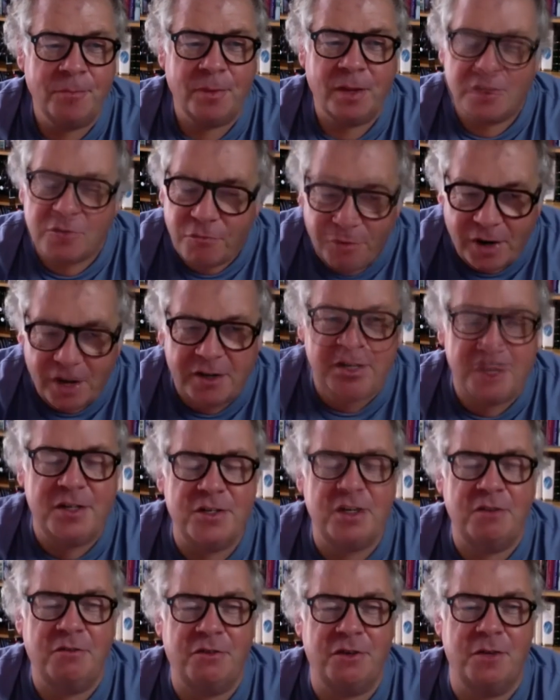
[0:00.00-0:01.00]
It's very
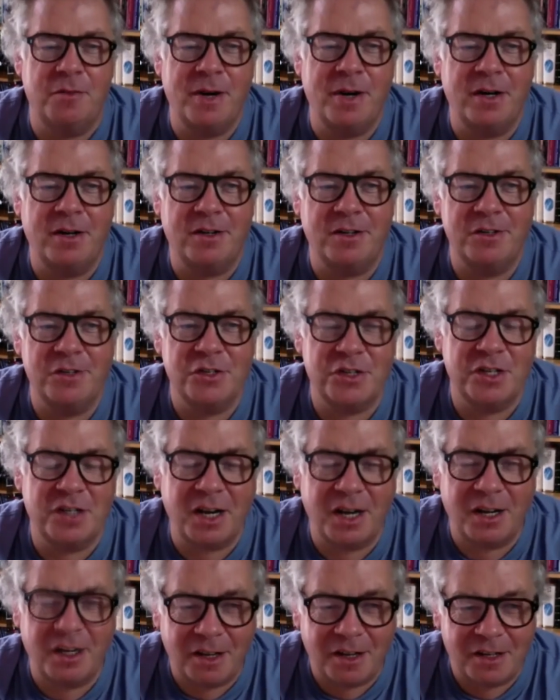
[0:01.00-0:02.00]
easy for Americans to
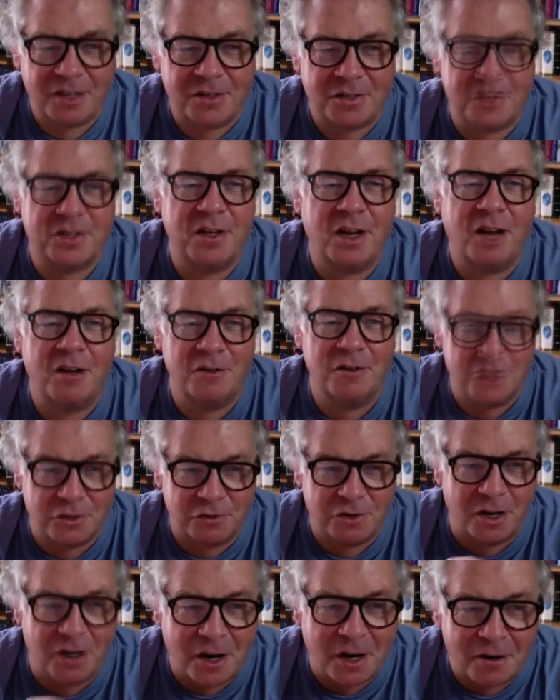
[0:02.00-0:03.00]
tell us how
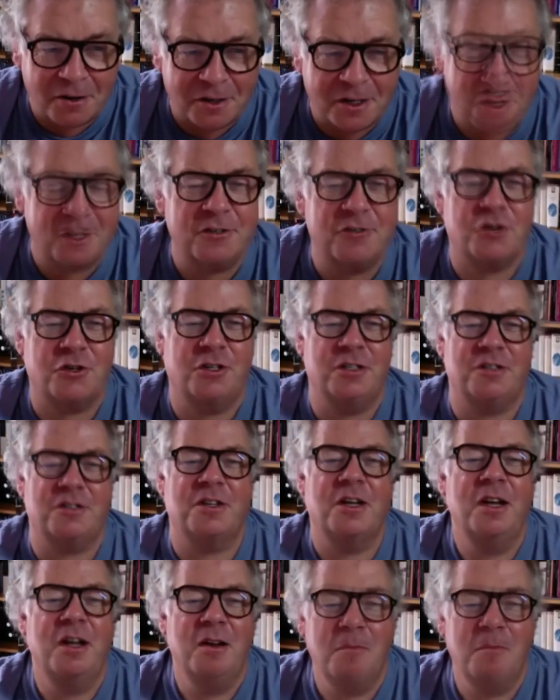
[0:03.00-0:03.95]
to run our countries,